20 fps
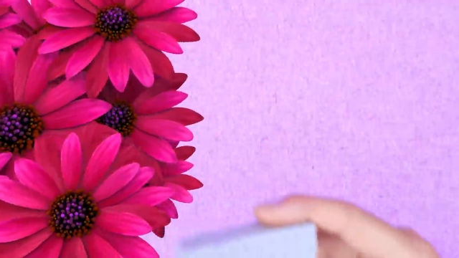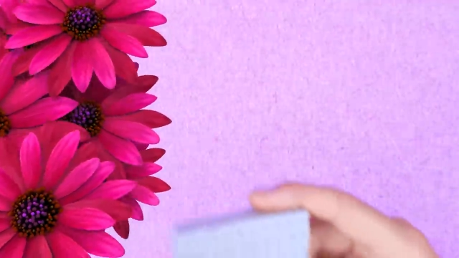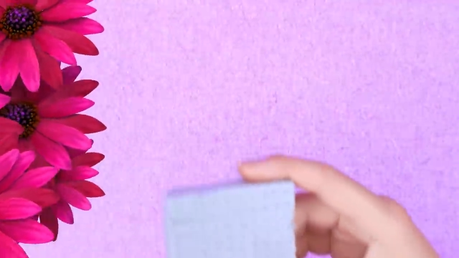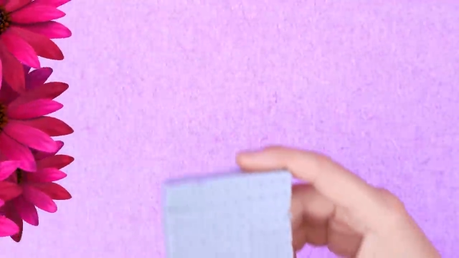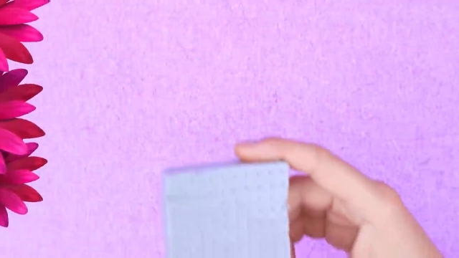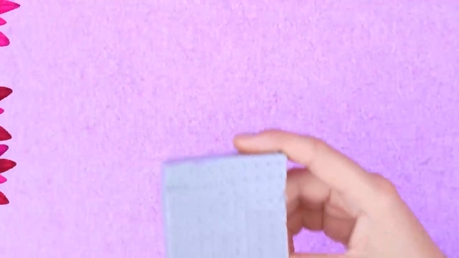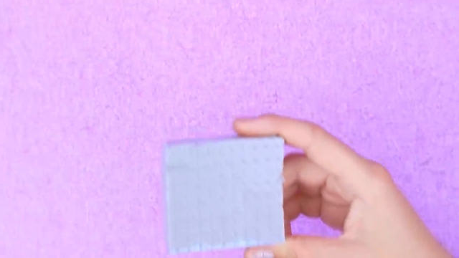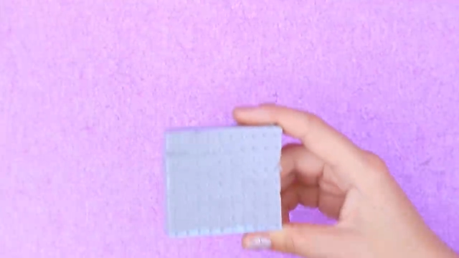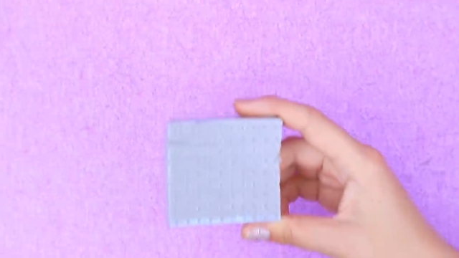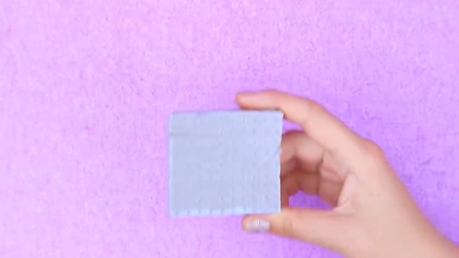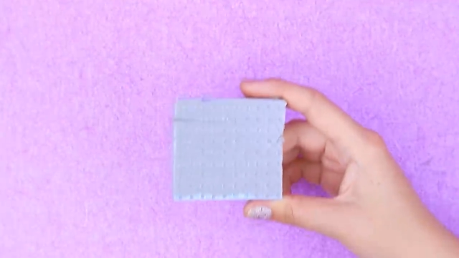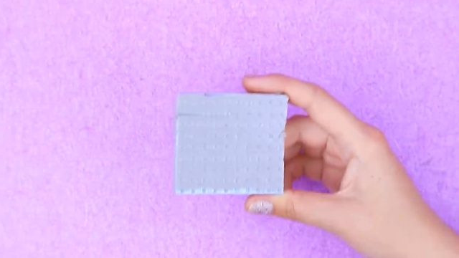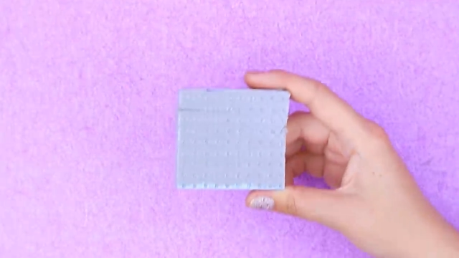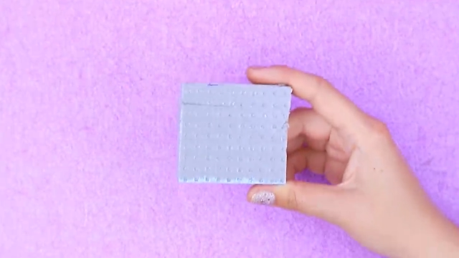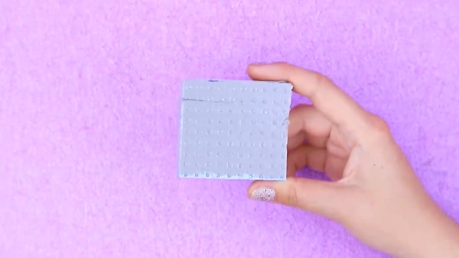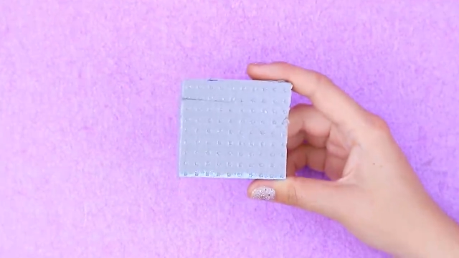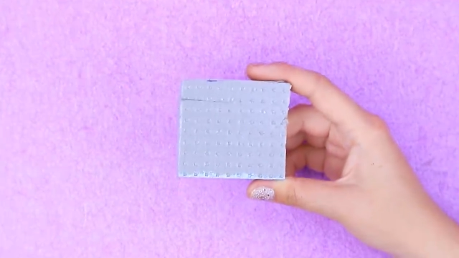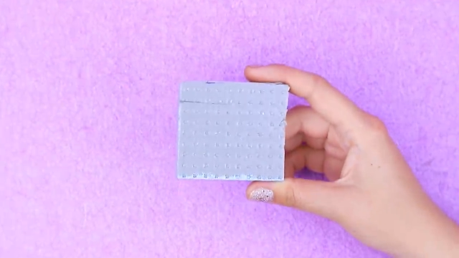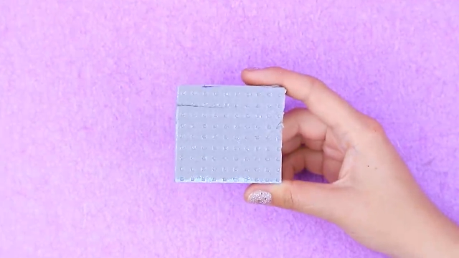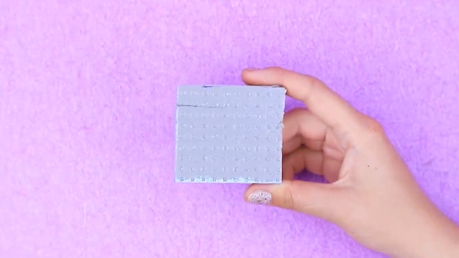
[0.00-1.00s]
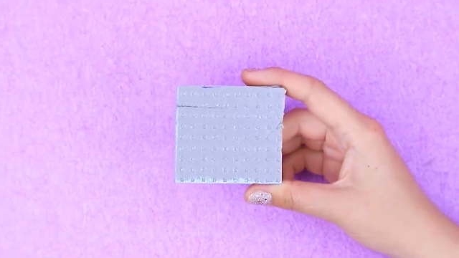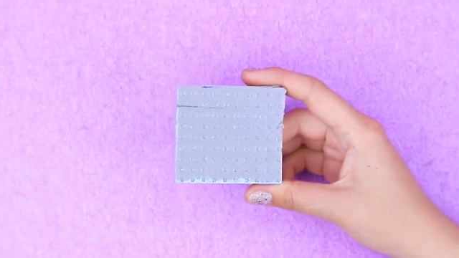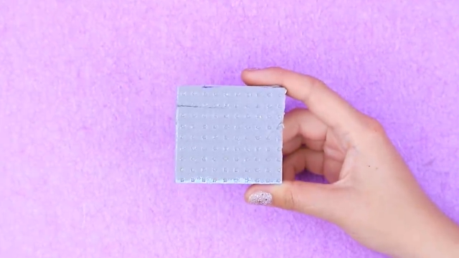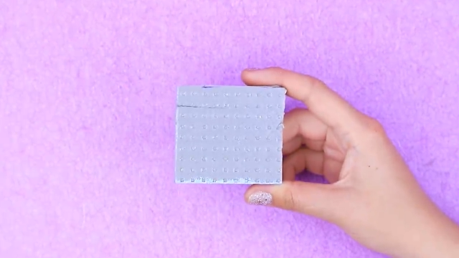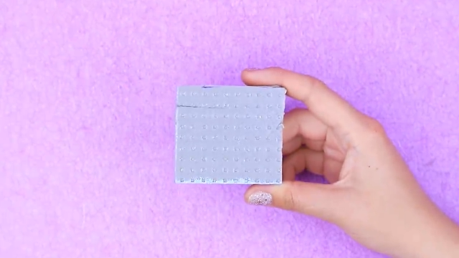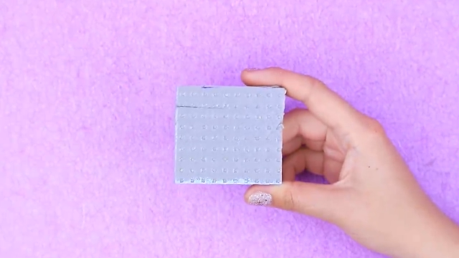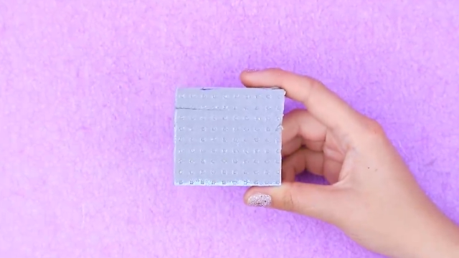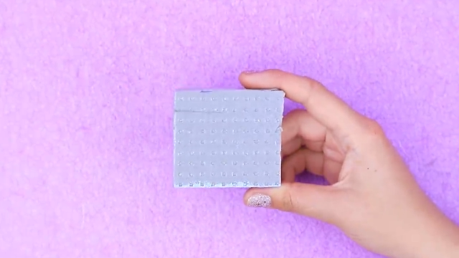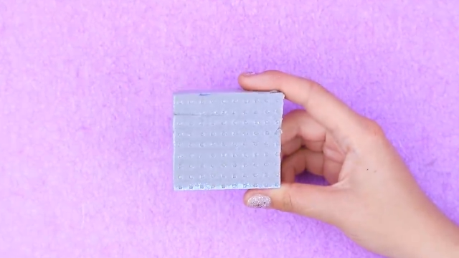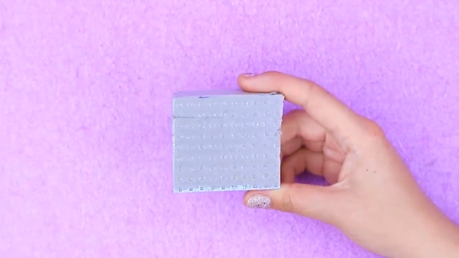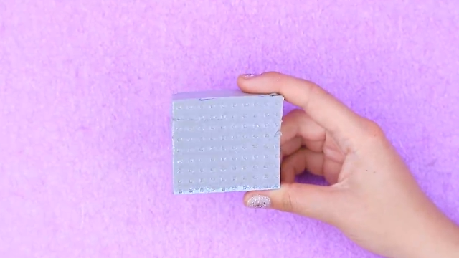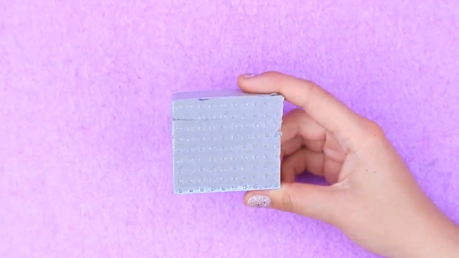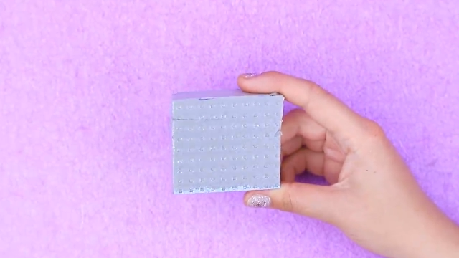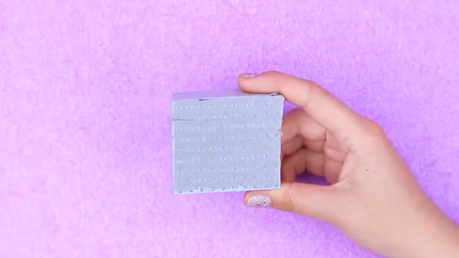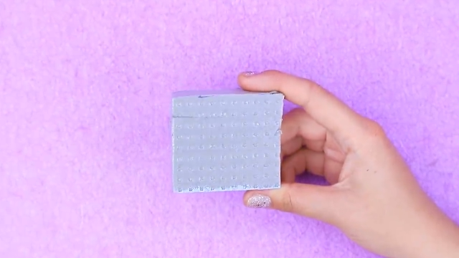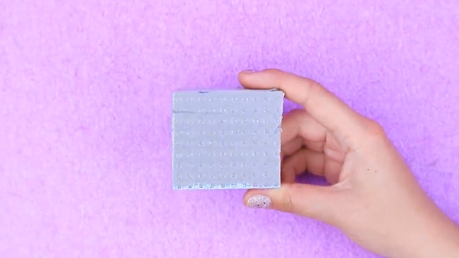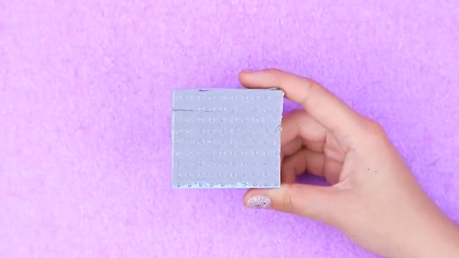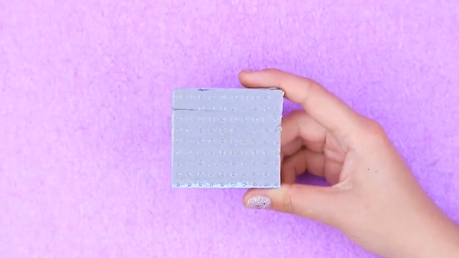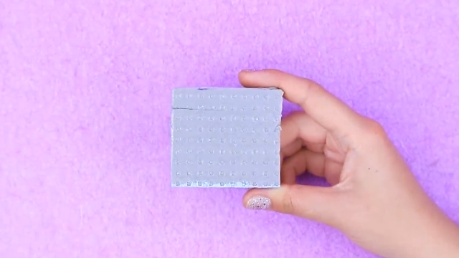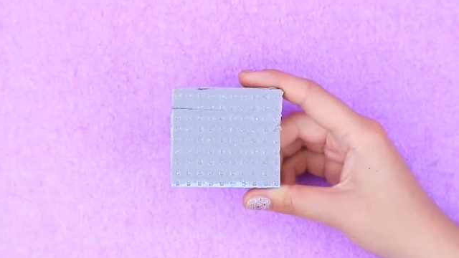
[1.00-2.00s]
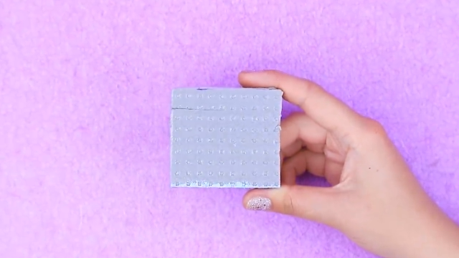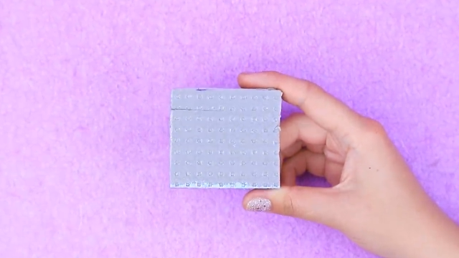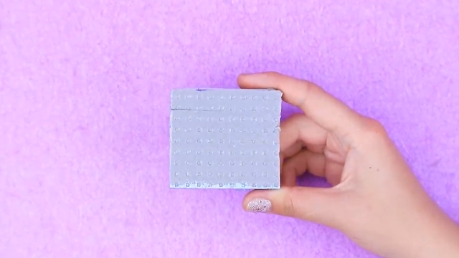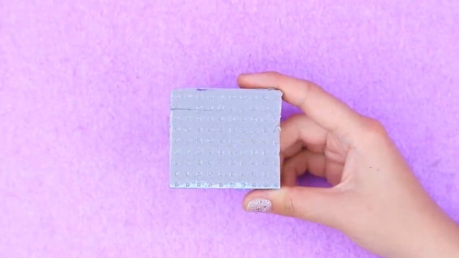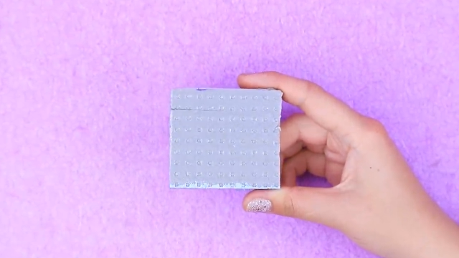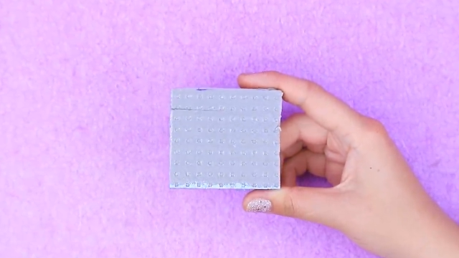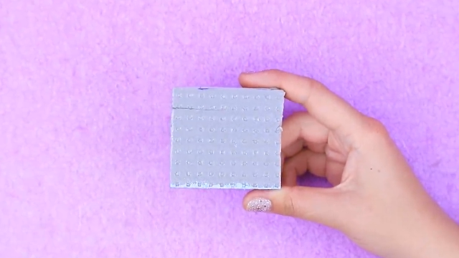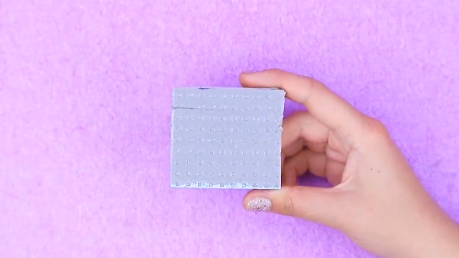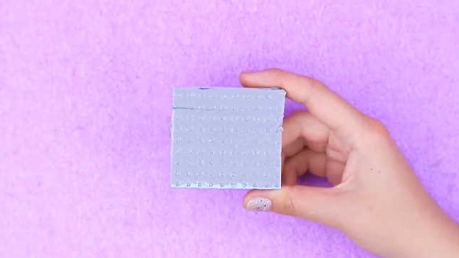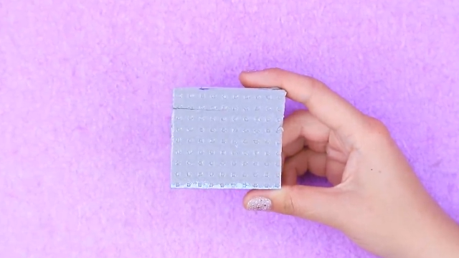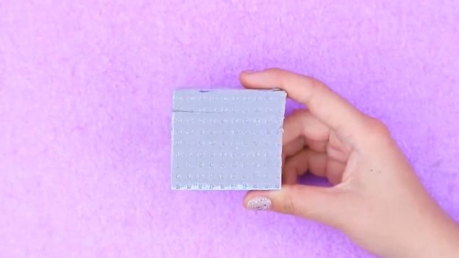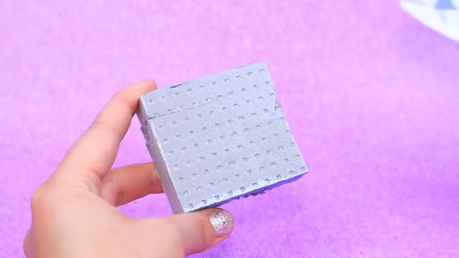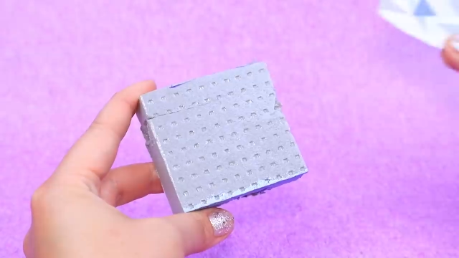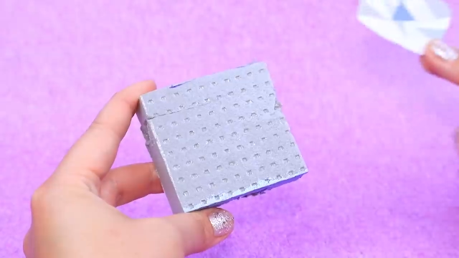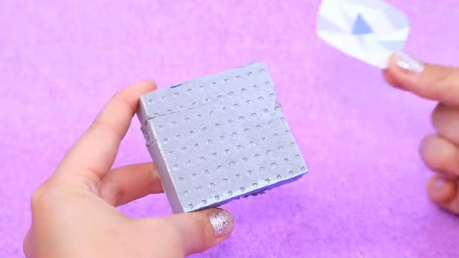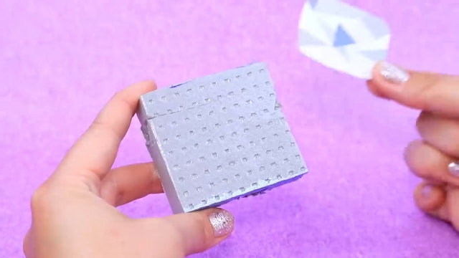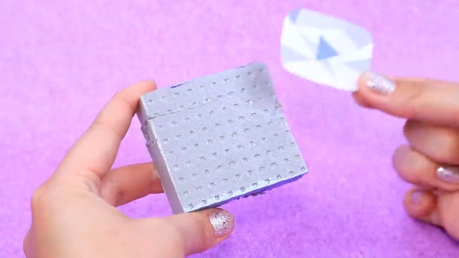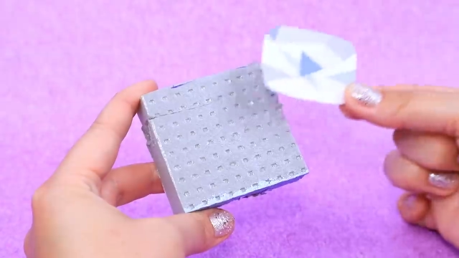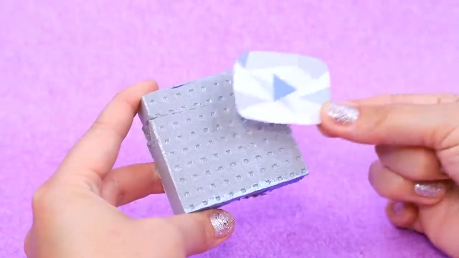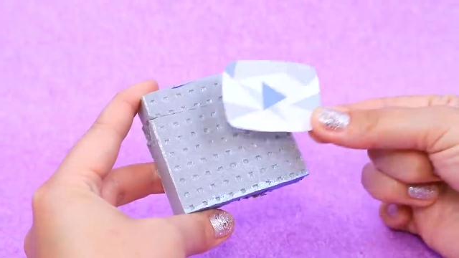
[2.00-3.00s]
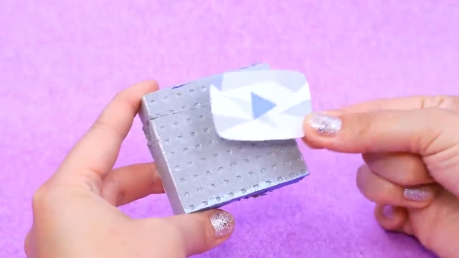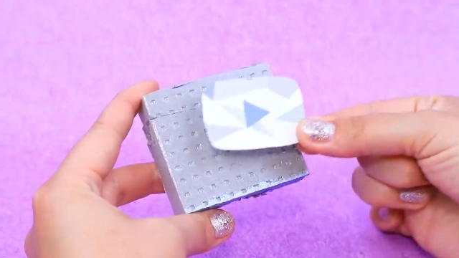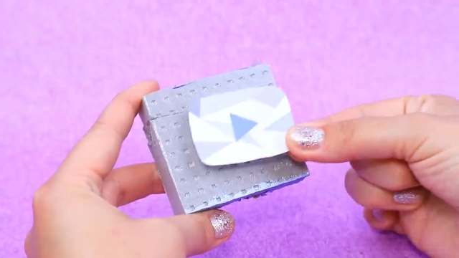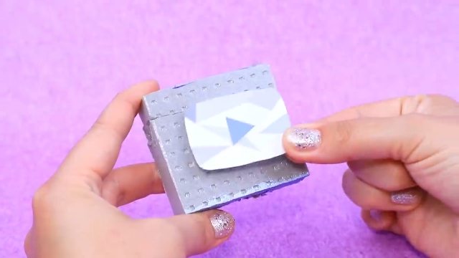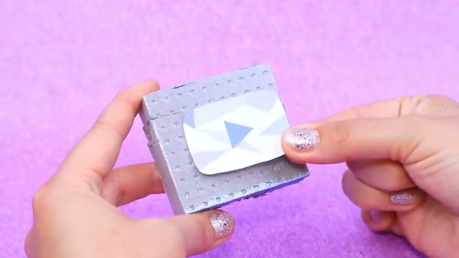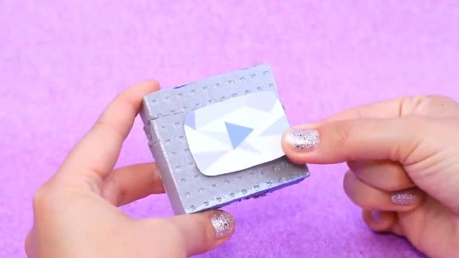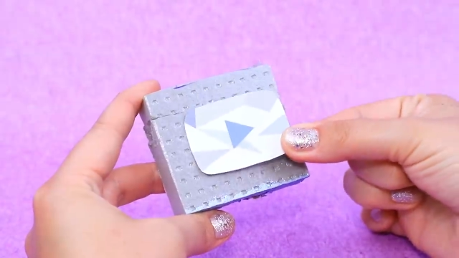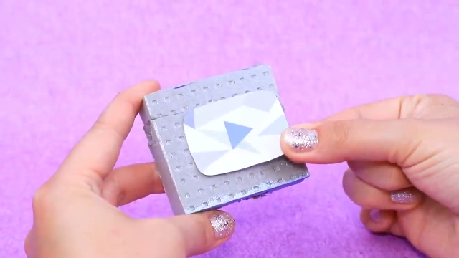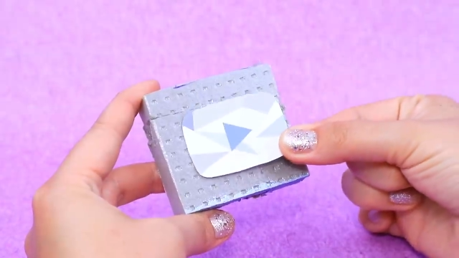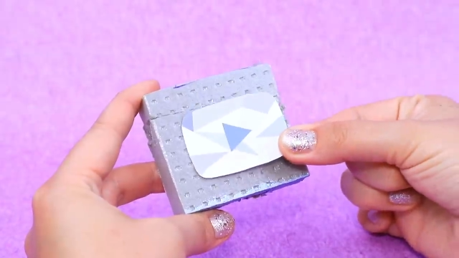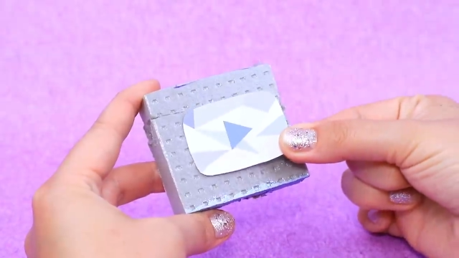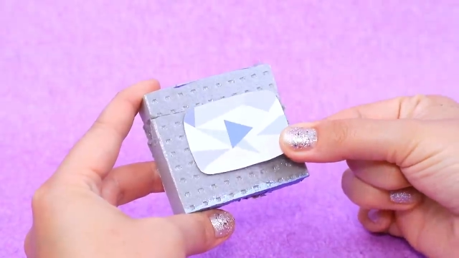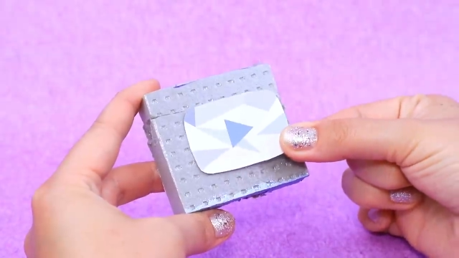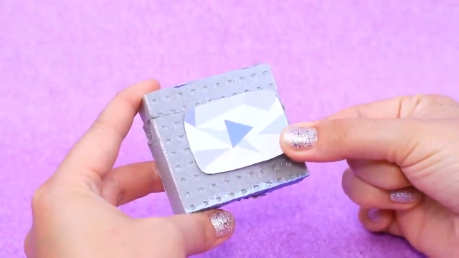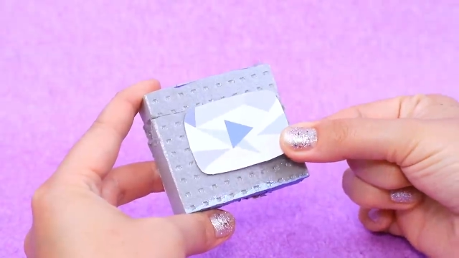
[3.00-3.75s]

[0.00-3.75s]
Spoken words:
No face is visible, so there are no lips to read.